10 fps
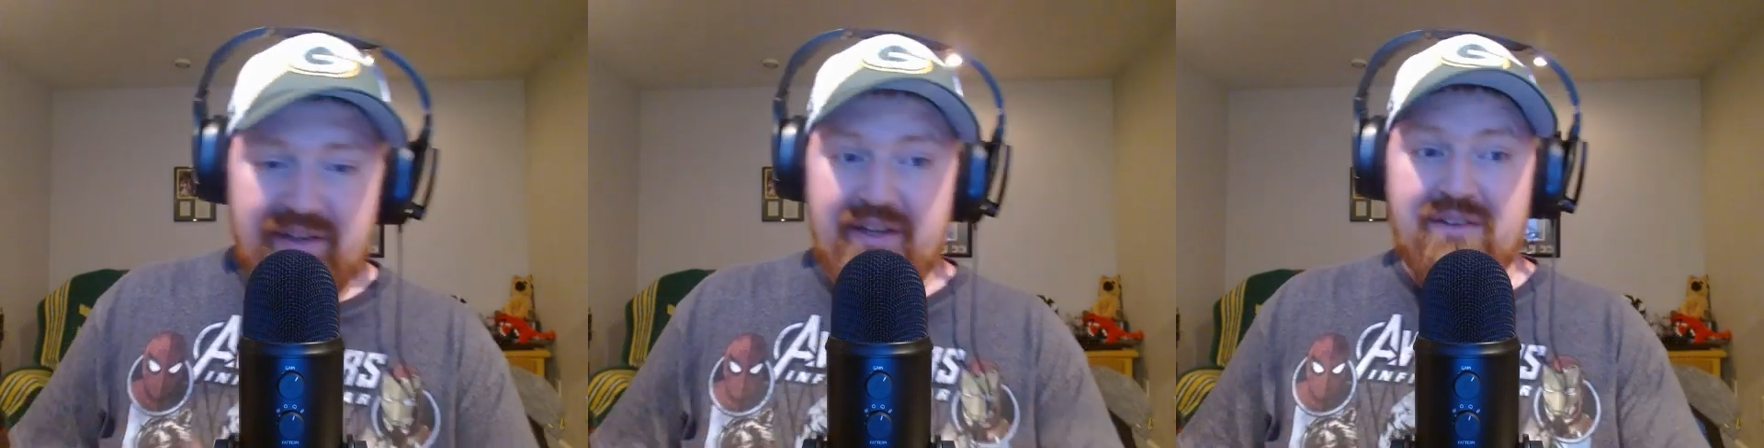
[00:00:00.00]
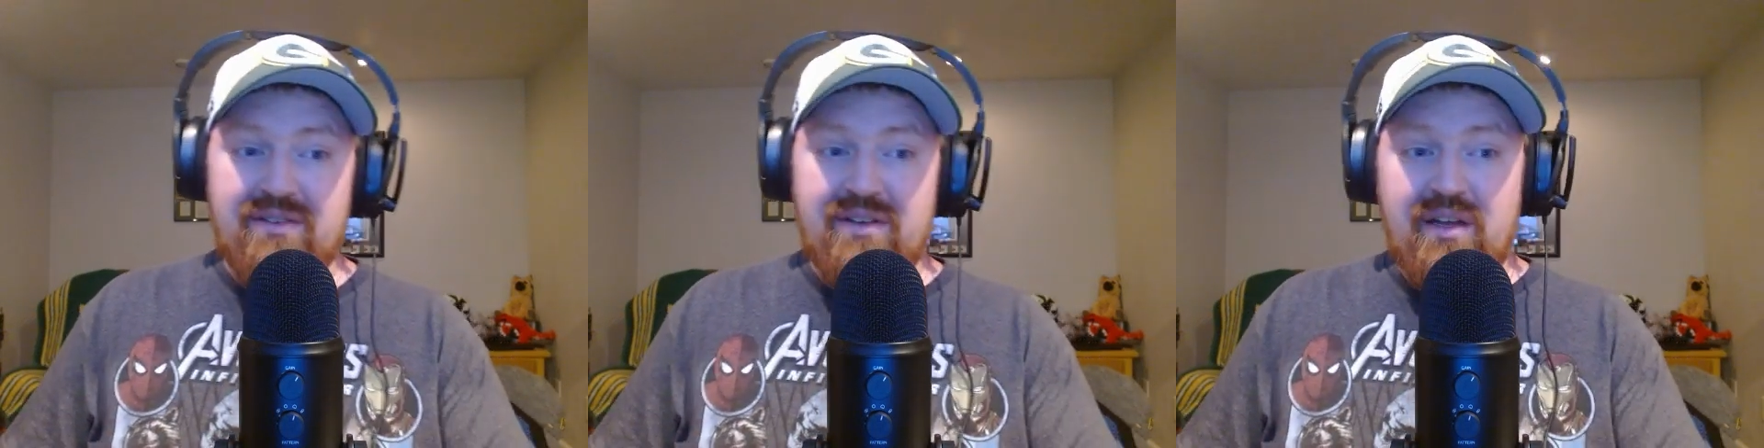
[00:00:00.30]

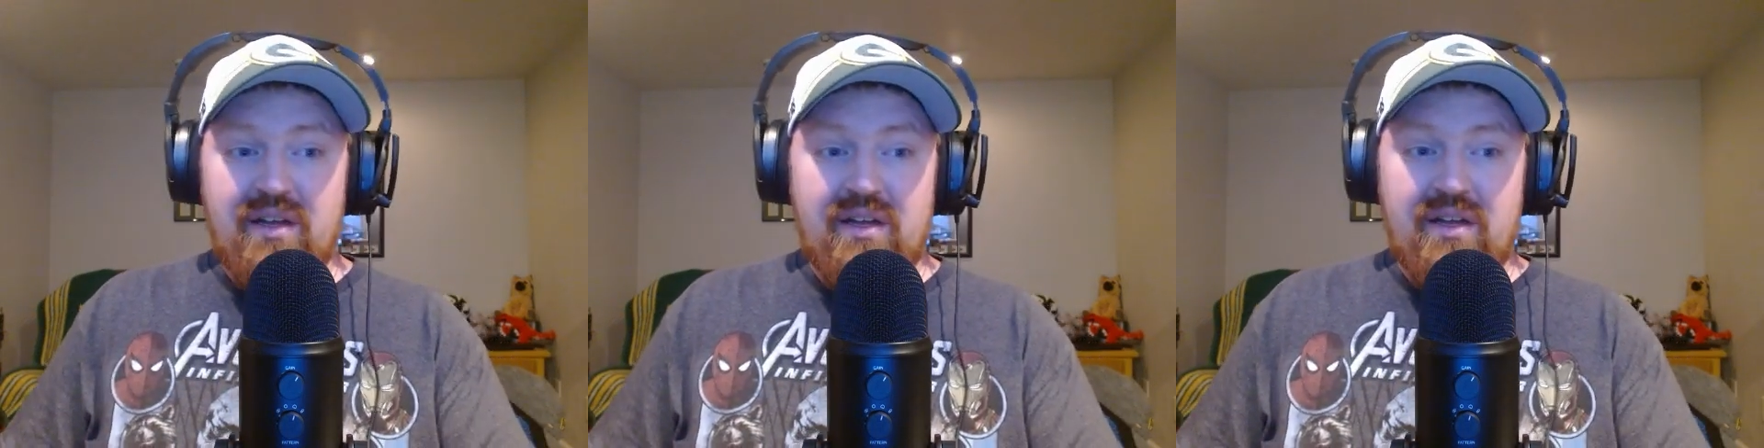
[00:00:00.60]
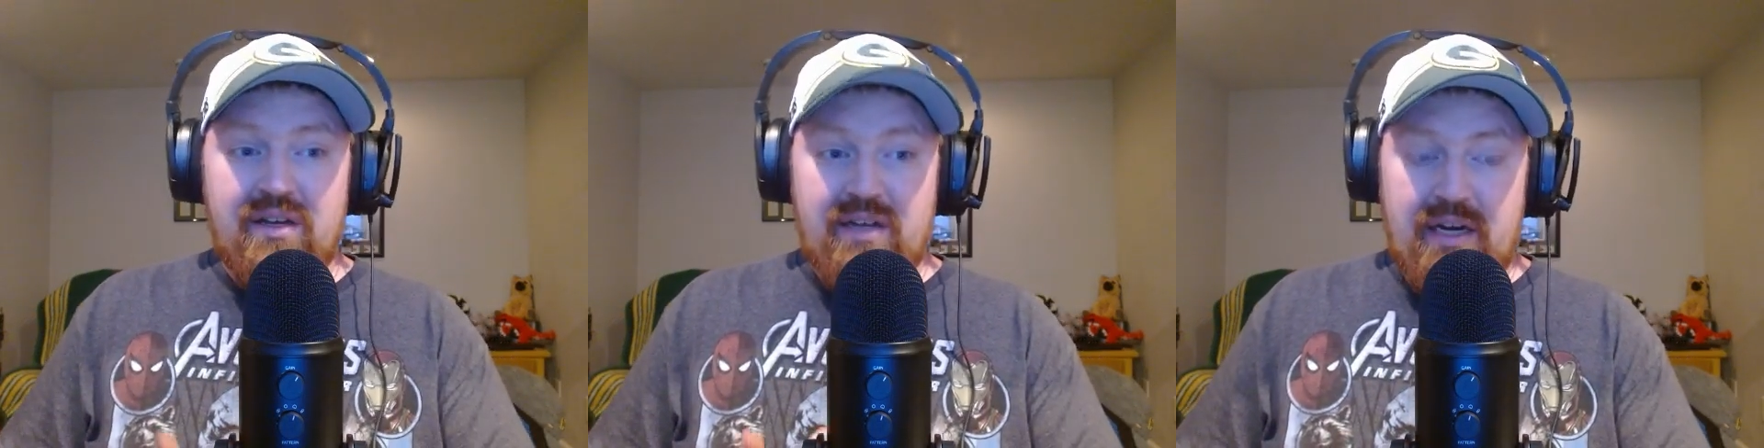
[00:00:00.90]
Diggs,
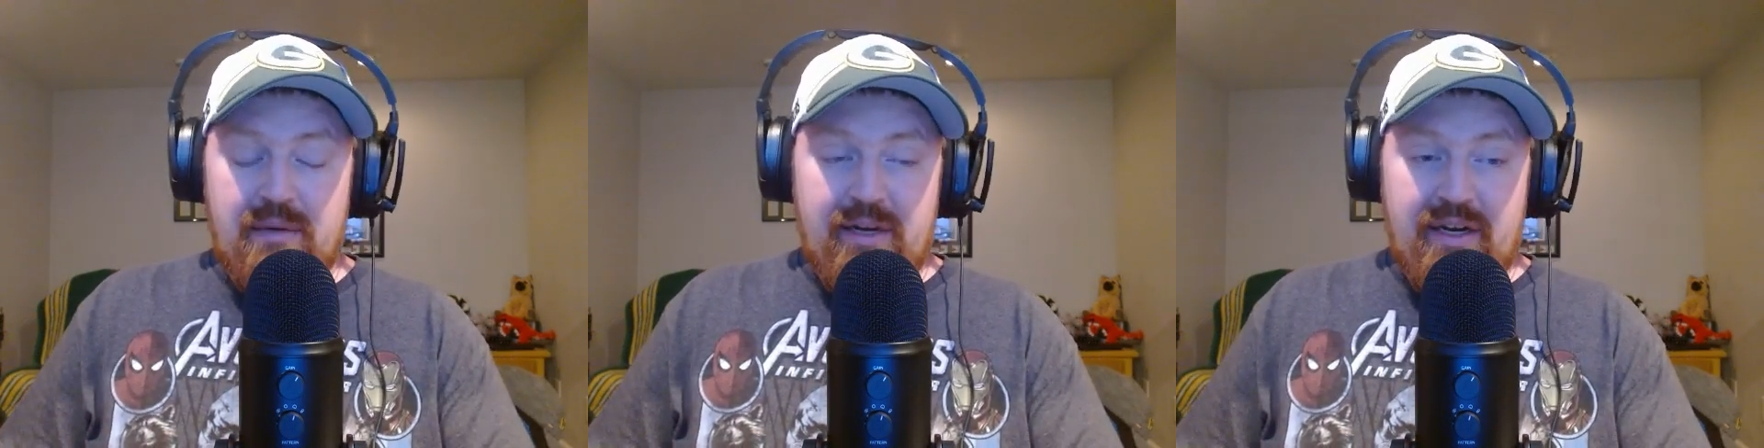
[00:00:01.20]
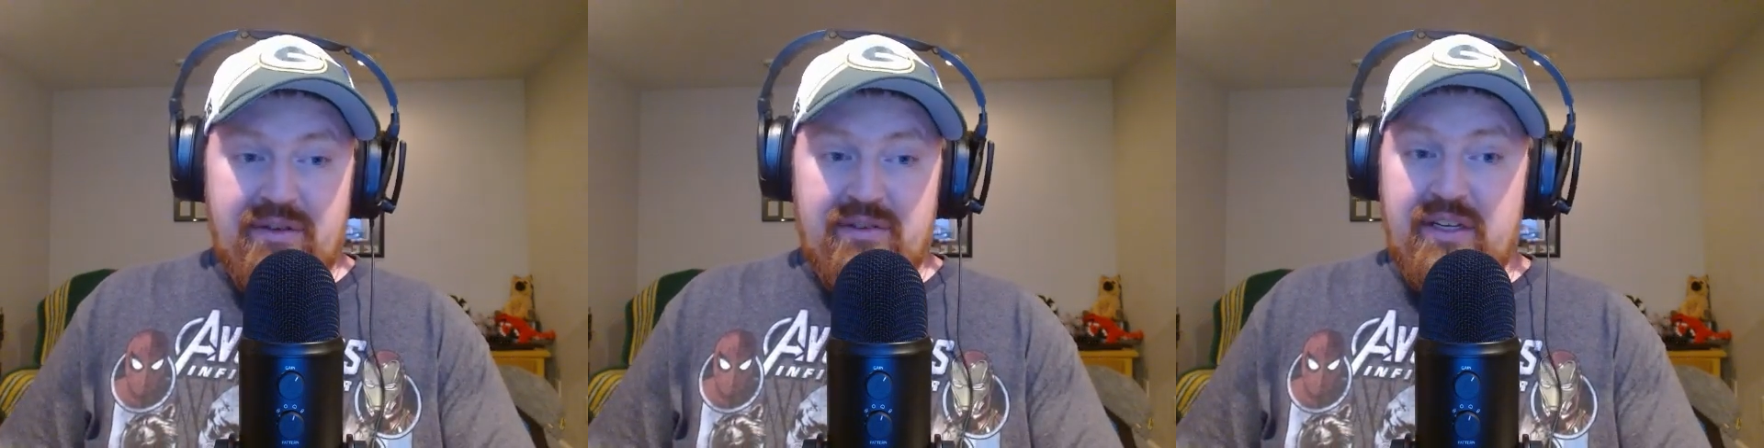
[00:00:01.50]
gotta be honest,